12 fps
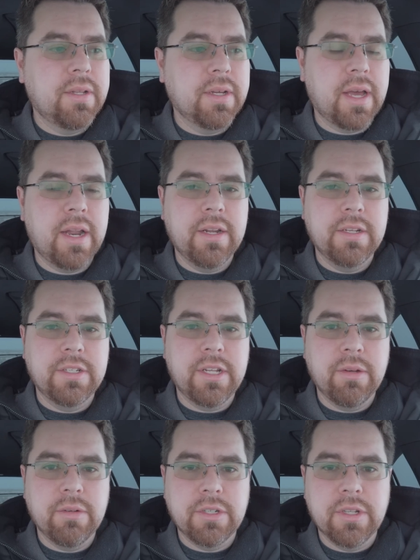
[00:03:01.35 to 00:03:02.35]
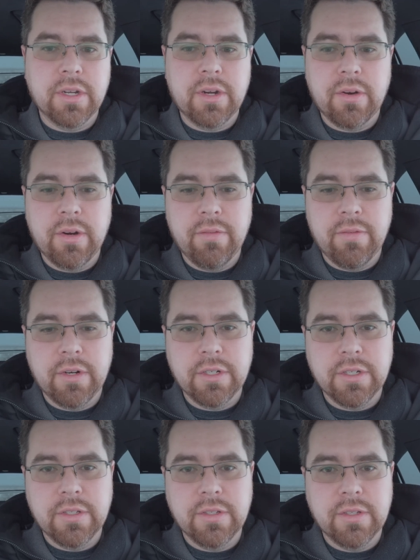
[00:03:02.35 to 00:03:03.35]
to kind of distinguish the current
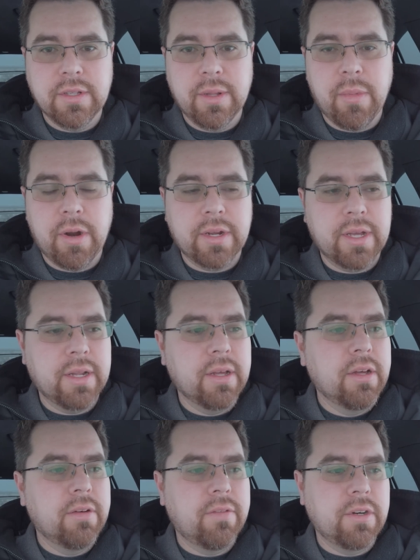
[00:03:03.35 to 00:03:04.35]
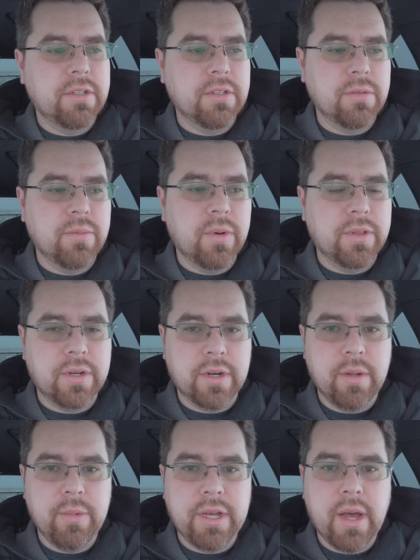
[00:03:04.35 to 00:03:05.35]
versions in the market versus what they're
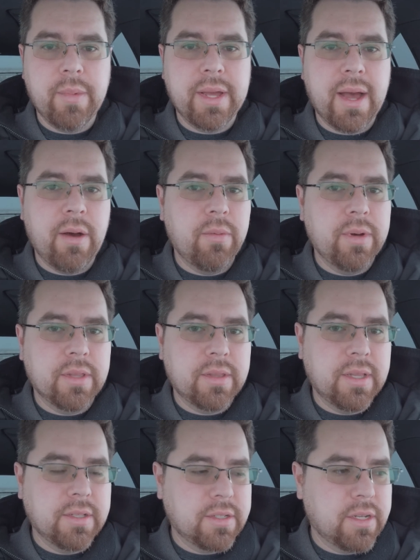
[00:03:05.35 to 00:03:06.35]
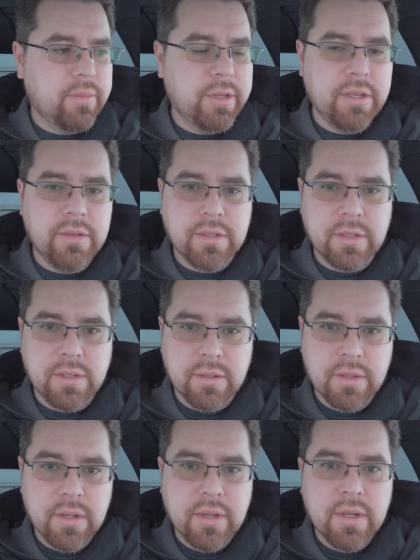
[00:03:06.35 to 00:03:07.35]
going to be coming out with that's going to be using
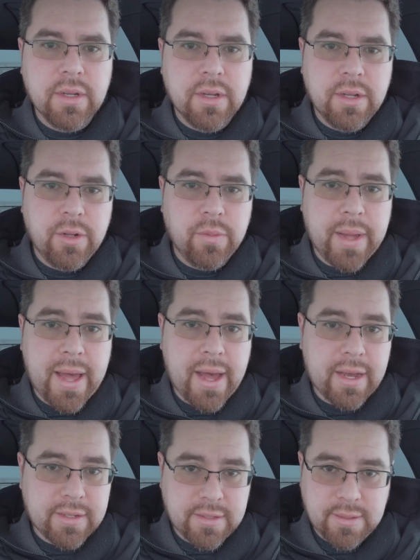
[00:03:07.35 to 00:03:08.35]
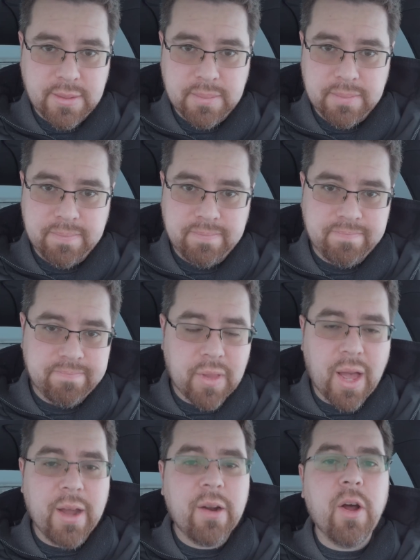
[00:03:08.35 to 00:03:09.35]
new packs.
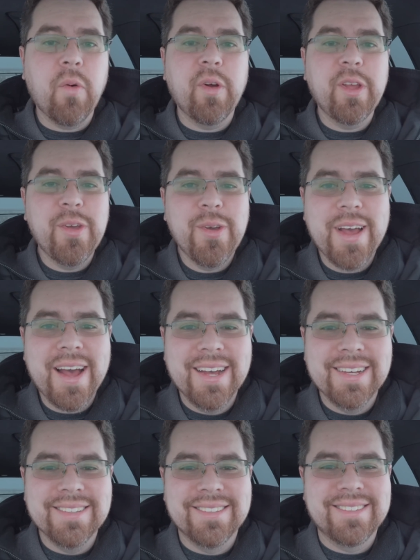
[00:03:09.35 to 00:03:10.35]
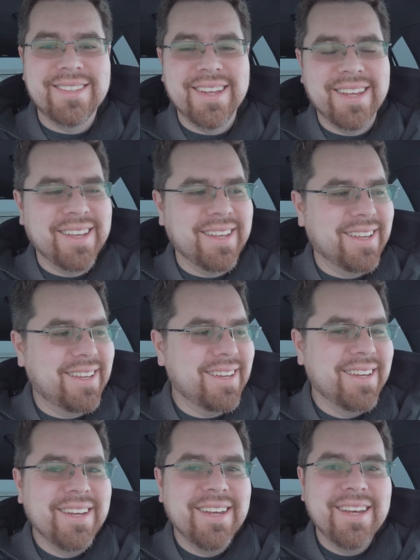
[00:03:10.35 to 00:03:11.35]
I don't know. What do you guys
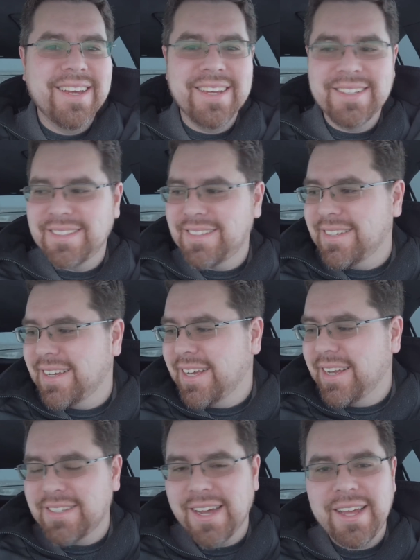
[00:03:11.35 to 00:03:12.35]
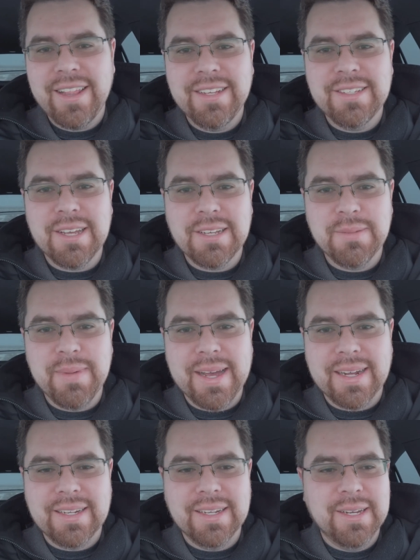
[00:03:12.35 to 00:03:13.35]
think? It's highly
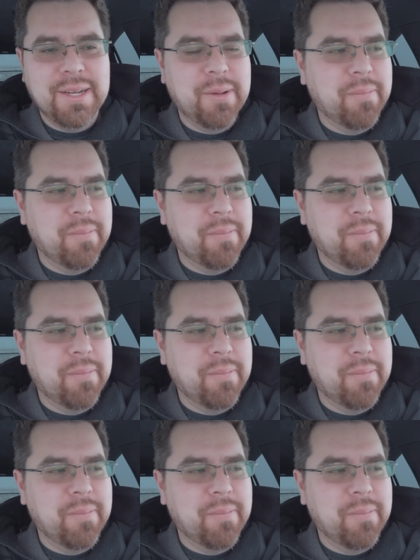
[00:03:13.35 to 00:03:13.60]
suspect.